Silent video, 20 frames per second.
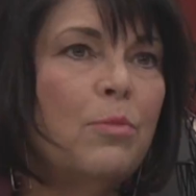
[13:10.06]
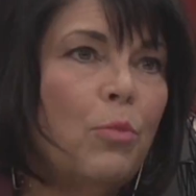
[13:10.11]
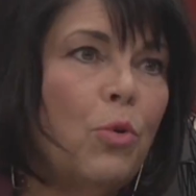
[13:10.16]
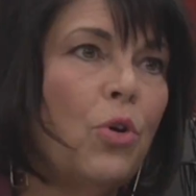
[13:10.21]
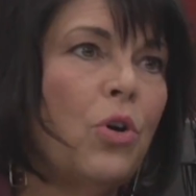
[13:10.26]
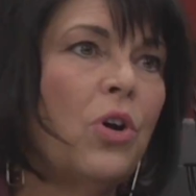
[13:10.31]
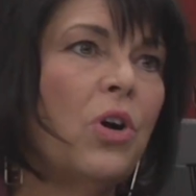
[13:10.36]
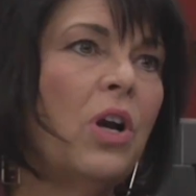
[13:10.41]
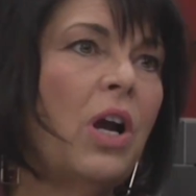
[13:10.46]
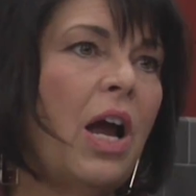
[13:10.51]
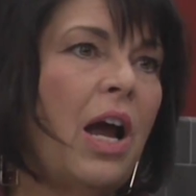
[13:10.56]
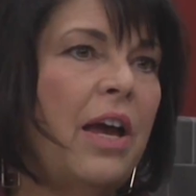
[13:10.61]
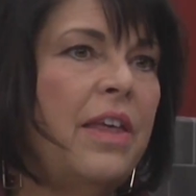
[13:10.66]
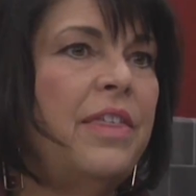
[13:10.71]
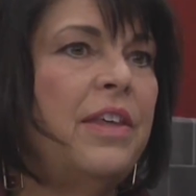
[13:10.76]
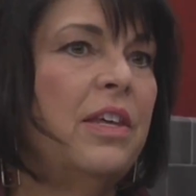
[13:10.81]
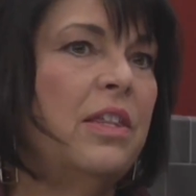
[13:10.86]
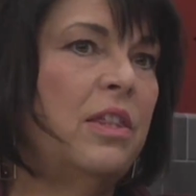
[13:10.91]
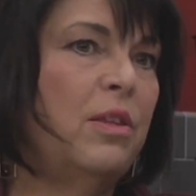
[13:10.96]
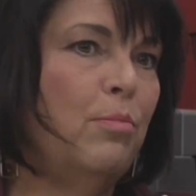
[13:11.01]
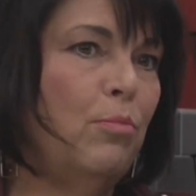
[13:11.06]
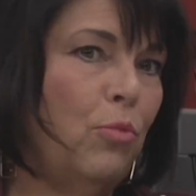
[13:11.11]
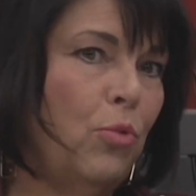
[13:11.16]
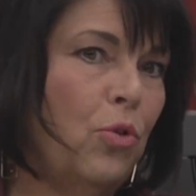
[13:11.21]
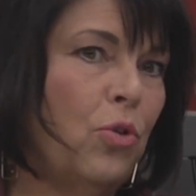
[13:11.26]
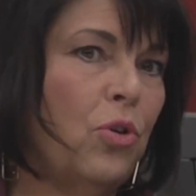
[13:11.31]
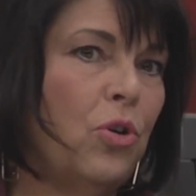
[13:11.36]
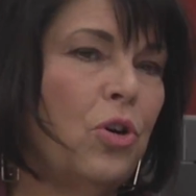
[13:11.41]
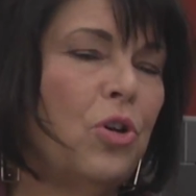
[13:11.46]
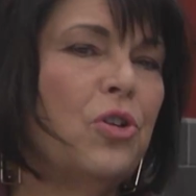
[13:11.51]
the more
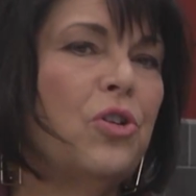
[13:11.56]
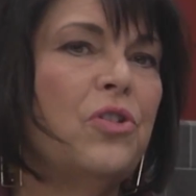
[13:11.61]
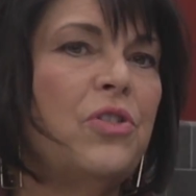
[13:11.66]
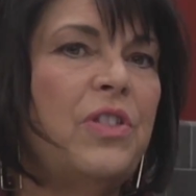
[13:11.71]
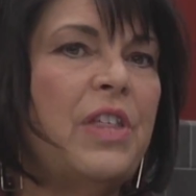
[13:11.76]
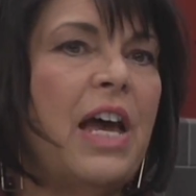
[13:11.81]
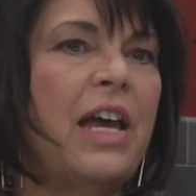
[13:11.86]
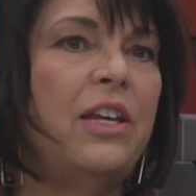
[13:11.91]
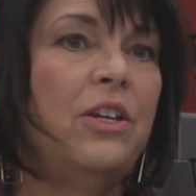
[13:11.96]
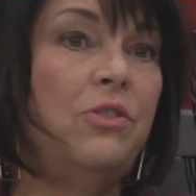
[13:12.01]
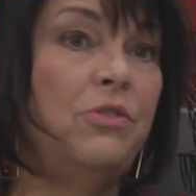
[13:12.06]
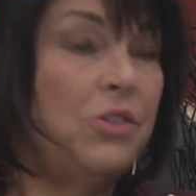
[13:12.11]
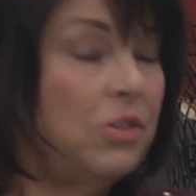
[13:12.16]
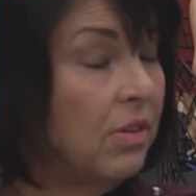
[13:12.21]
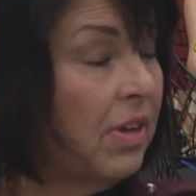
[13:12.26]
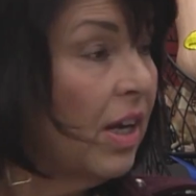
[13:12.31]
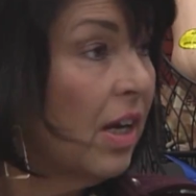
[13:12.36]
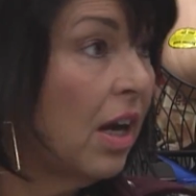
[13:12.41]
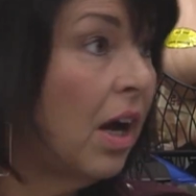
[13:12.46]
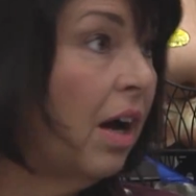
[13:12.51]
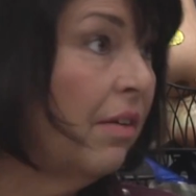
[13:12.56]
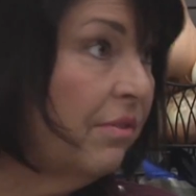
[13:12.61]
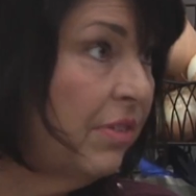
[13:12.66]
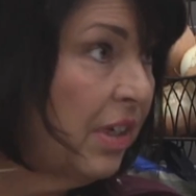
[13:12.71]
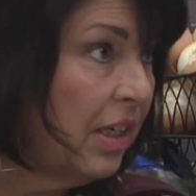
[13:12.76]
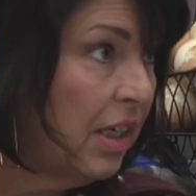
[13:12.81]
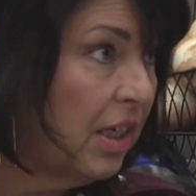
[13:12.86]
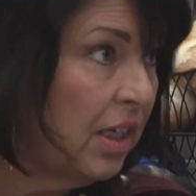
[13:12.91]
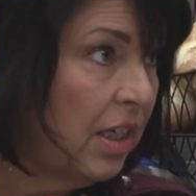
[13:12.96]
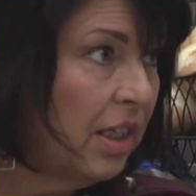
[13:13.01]
that you do get
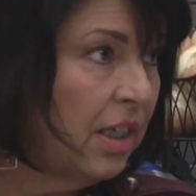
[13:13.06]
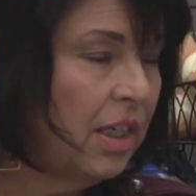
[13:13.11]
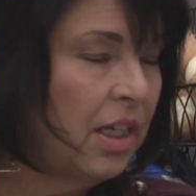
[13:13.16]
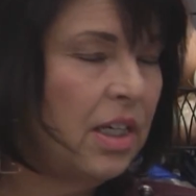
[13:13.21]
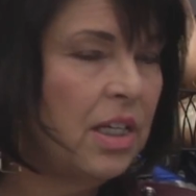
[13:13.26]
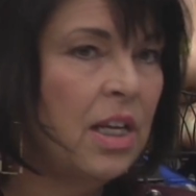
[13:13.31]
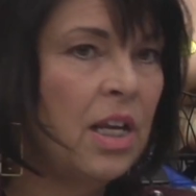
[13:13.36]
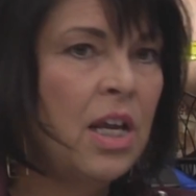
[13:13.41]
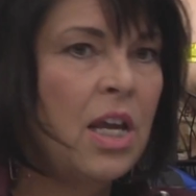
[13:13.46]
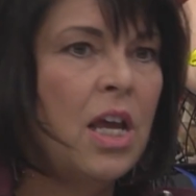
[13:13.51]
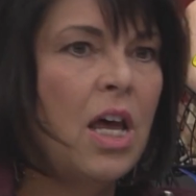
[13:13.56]
confident in it,